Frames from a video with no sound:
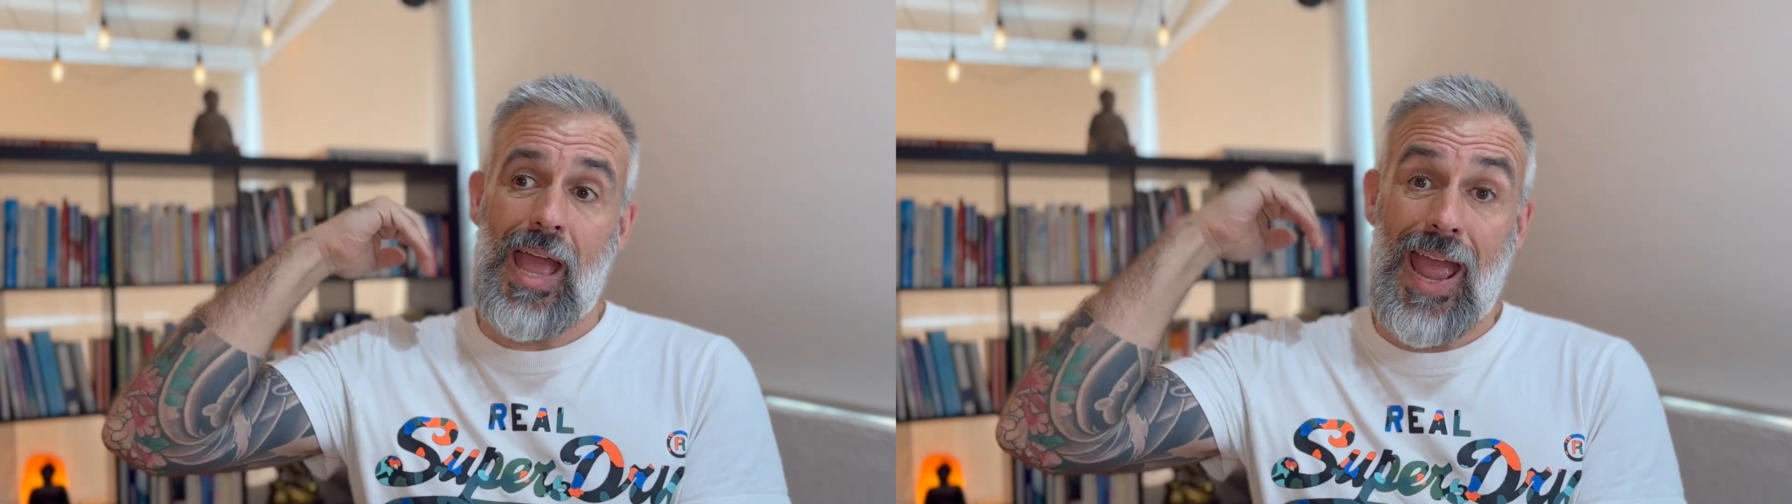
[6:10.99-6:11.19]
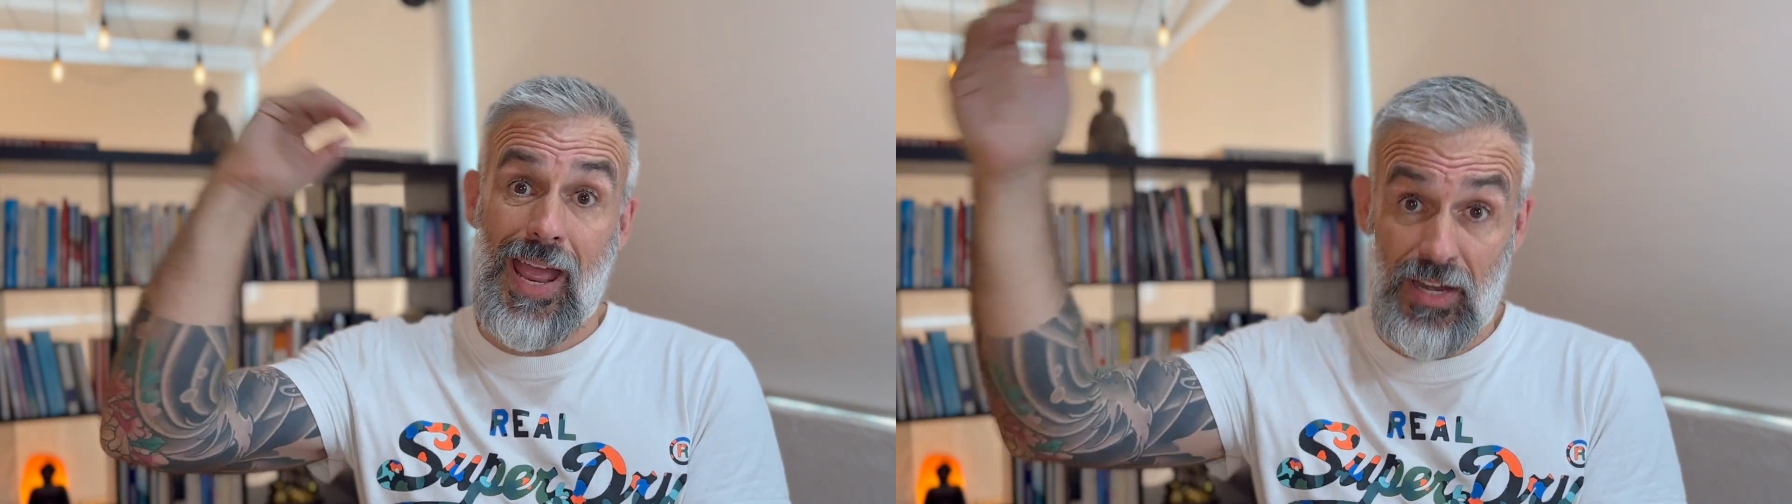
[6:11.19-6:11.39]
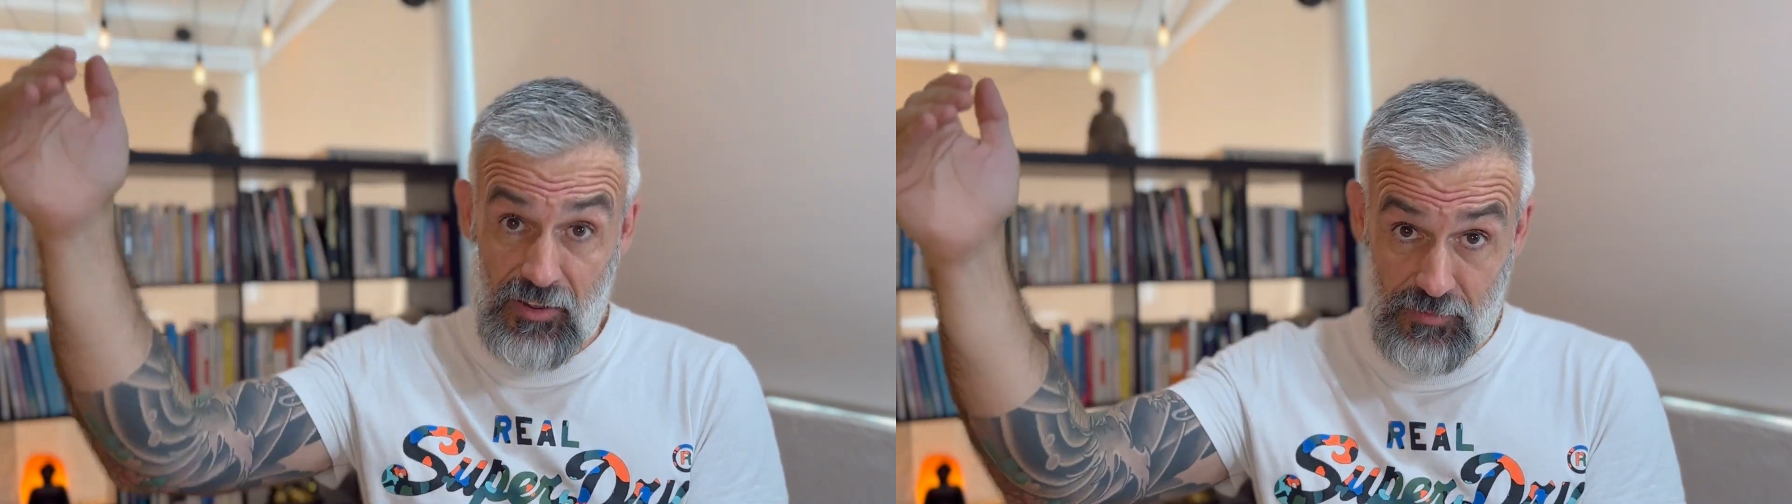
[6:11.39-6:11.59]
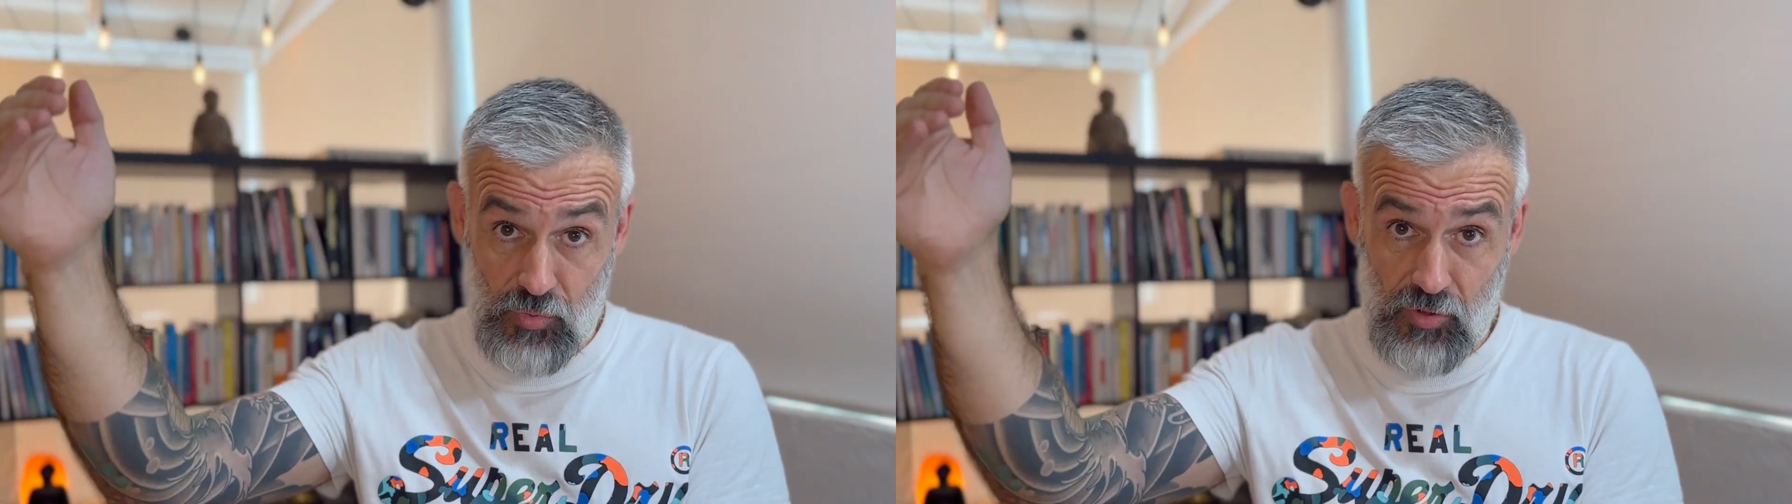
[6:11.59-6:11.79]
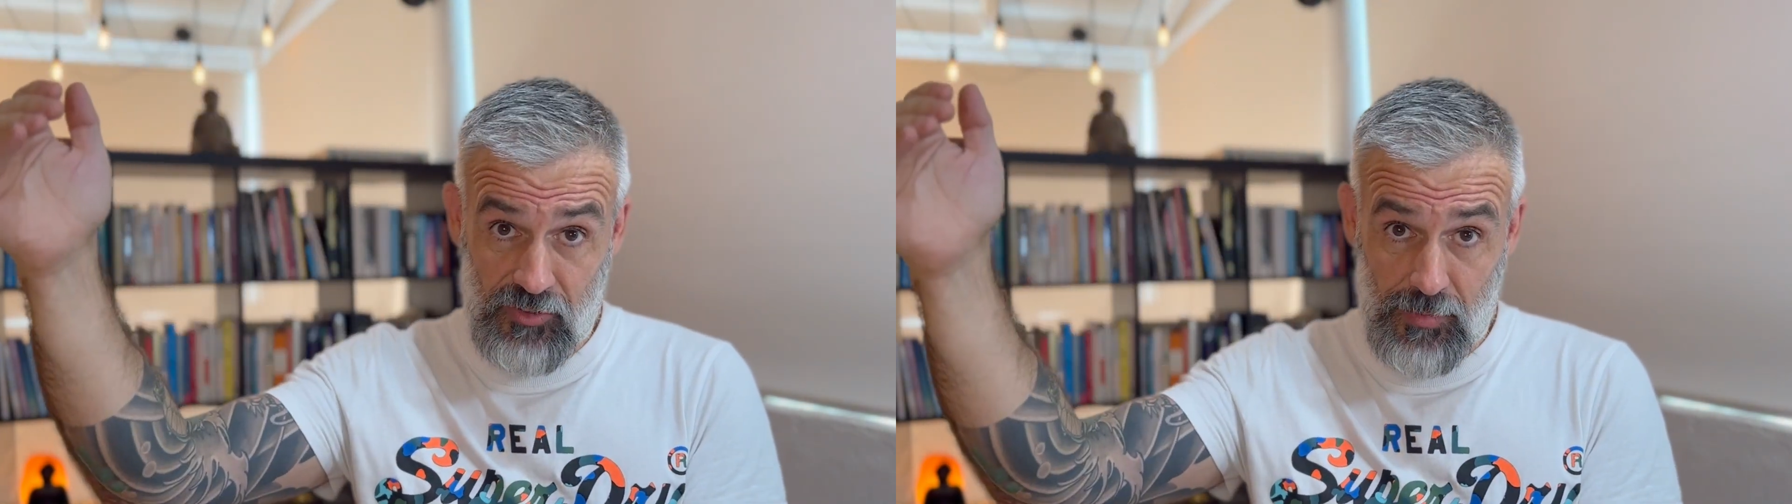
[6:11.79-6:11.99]
and have
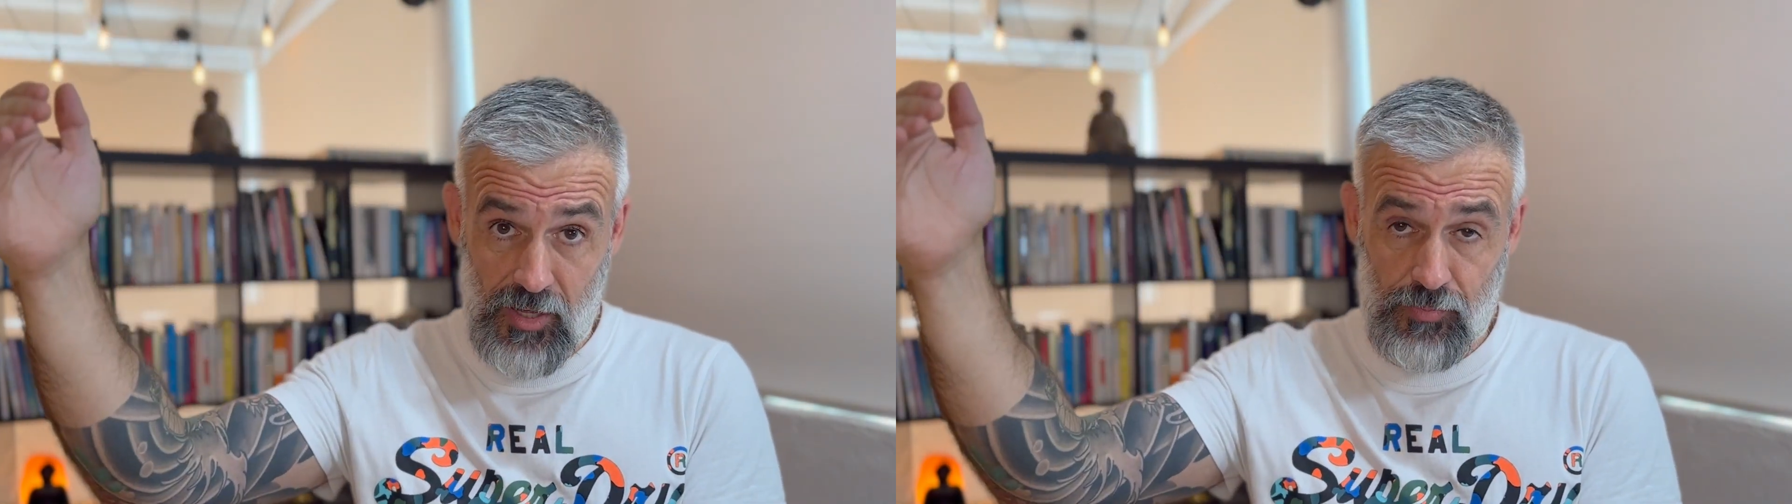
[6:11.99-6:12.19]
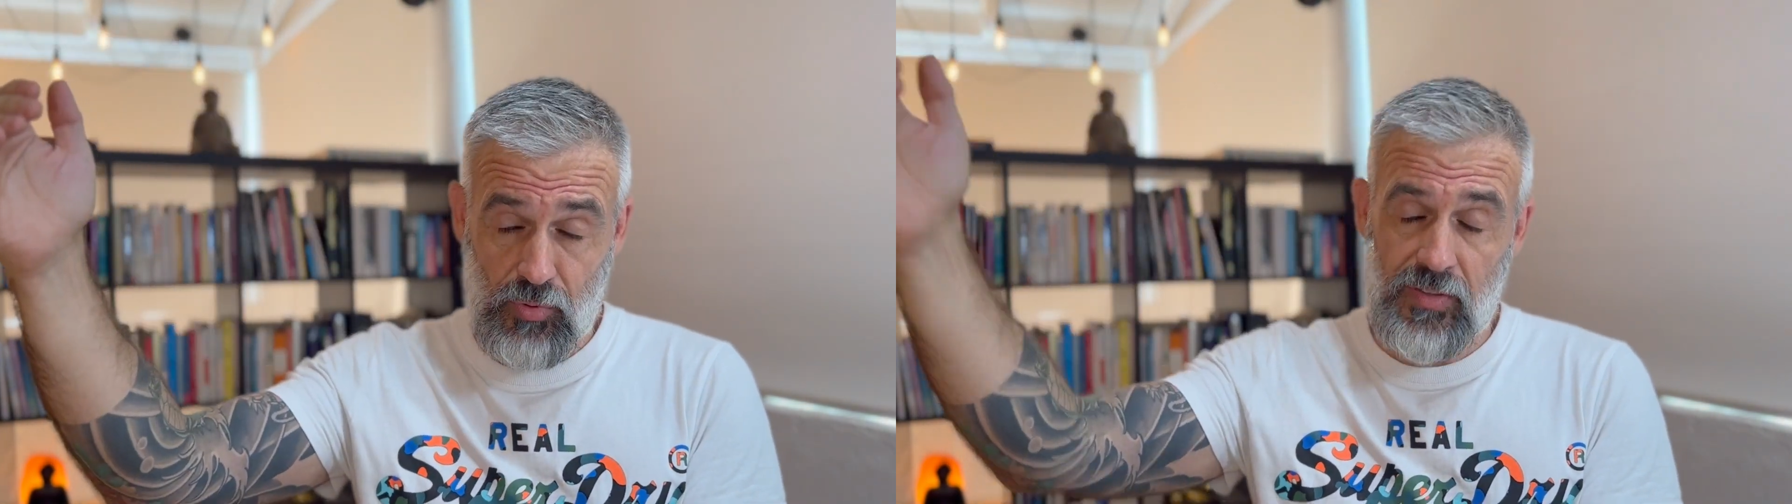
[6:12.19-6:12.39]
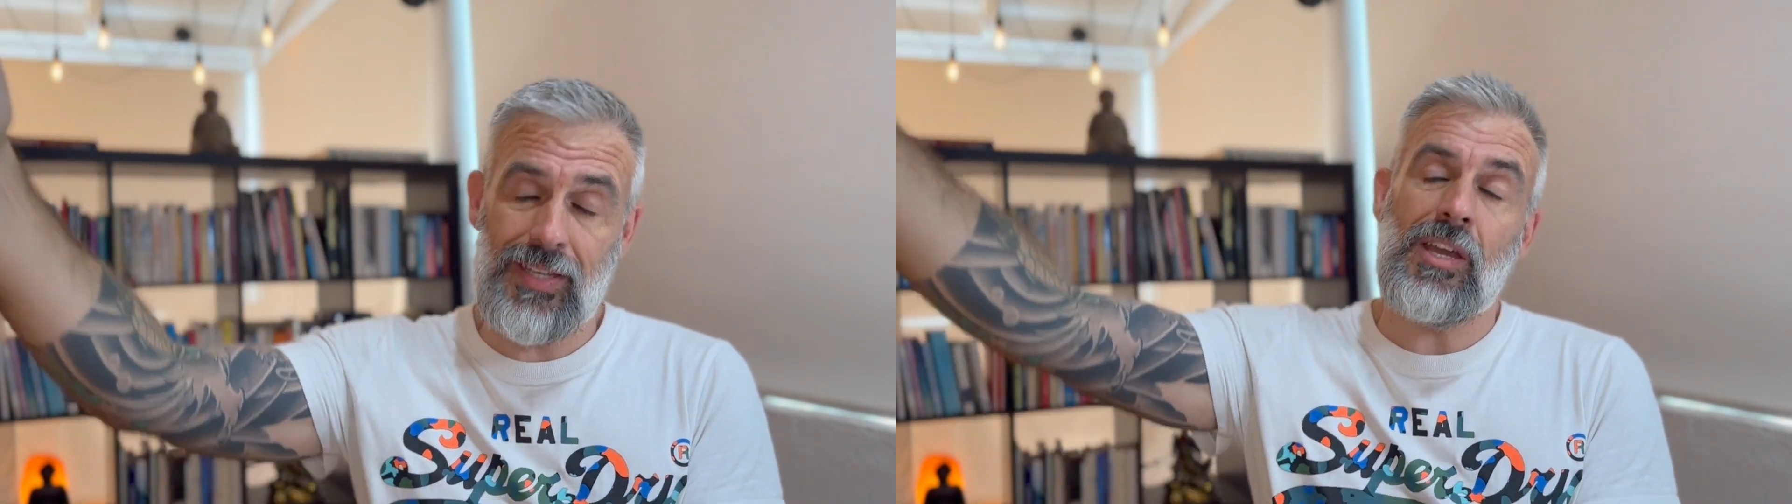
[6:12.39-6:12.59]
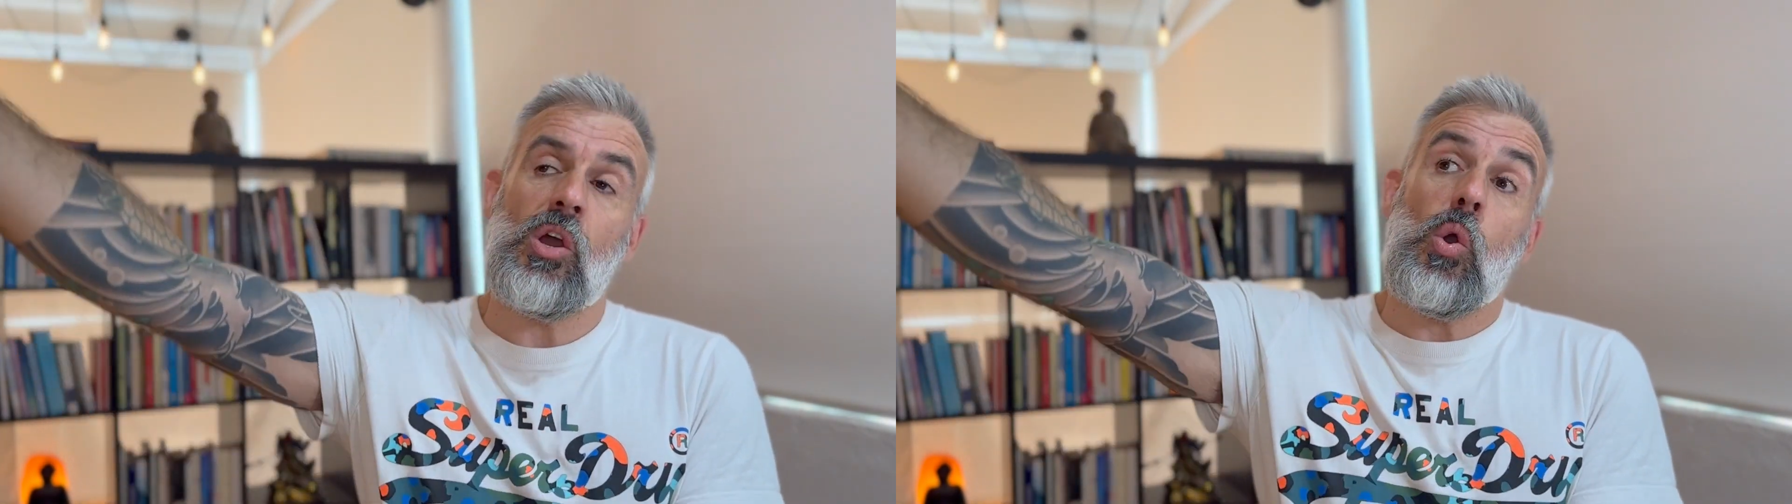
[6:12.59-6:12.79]
moved to mouth breathing,